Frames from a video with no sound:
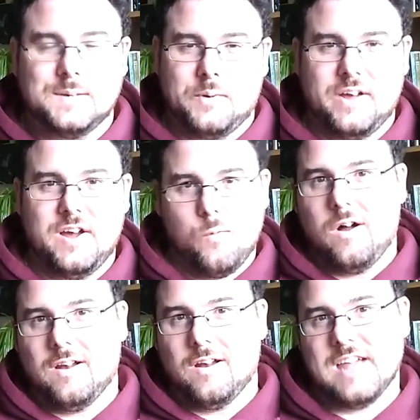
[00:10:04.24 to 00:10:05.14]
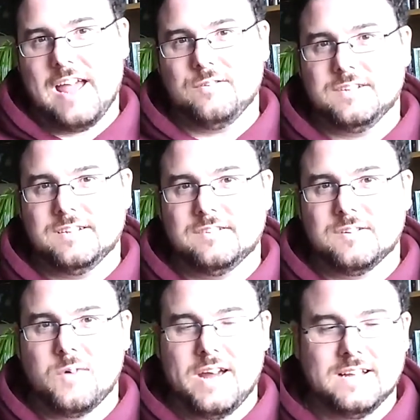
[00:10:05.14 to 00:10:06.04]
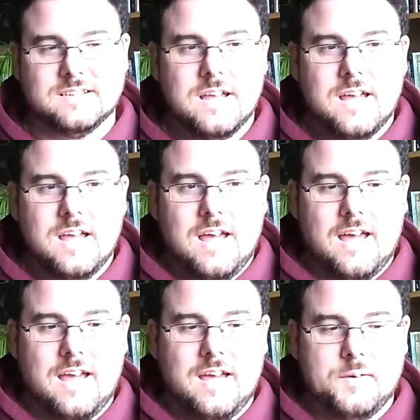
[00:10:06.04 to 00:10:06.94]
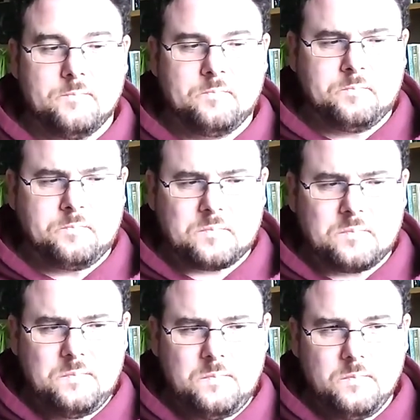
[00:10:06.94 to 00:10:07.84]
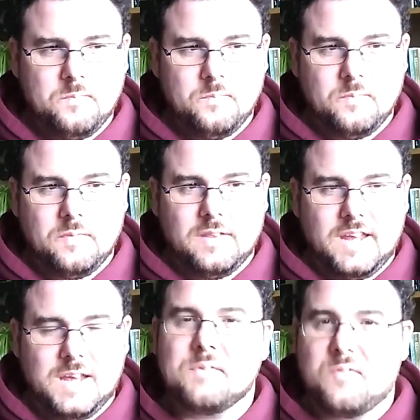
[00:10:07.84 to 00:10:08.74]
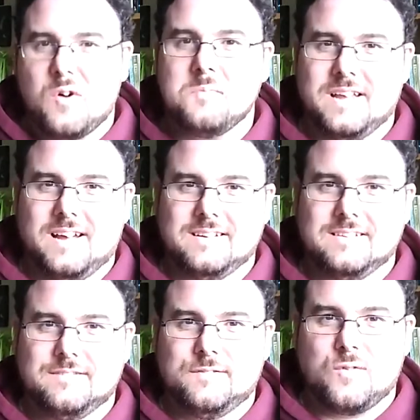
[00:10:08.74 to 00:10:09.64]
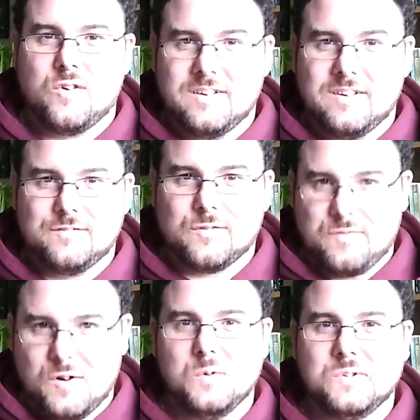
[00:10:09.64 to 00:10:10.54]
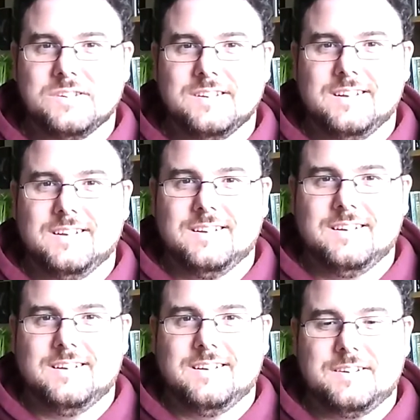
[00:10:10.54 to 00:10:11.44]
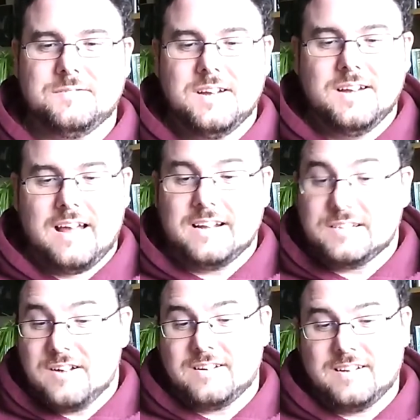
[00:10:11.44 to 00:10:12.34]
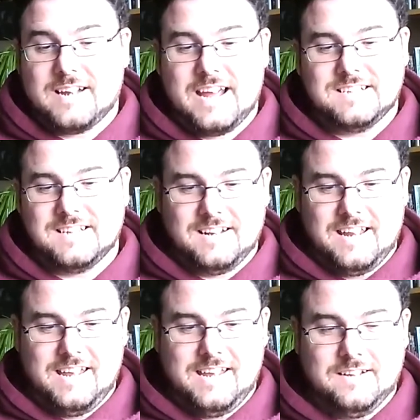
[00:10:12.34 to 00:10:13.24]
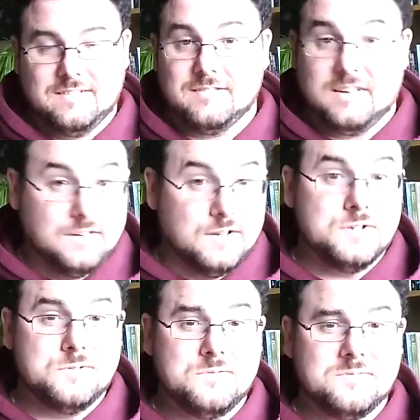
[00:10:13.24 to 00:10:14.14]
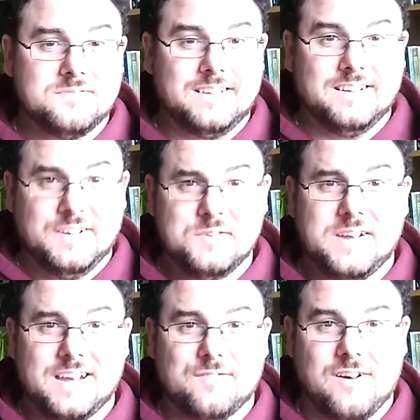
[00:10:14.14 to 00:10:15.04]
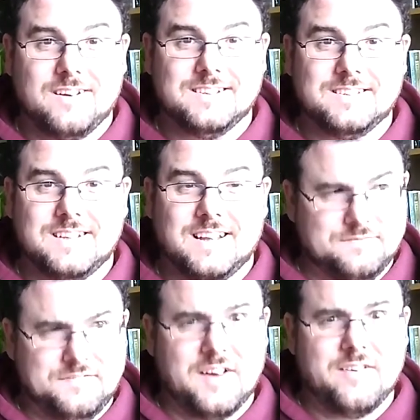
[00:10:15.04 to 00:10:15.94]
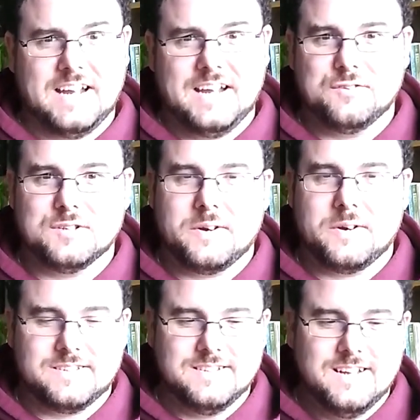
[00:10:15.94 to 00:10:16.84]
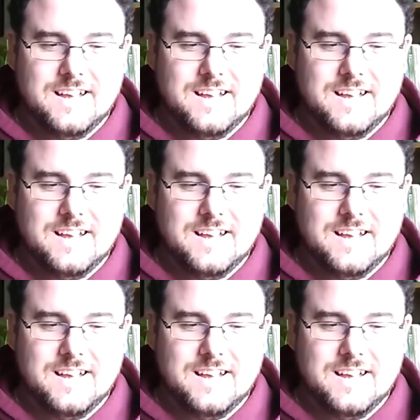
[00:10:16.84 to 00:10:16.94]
by a wall of sound in some ways. Um, he performs that for foes, you know, and it's not the case that he, Lou, the new king of Ireland and very dangerous person,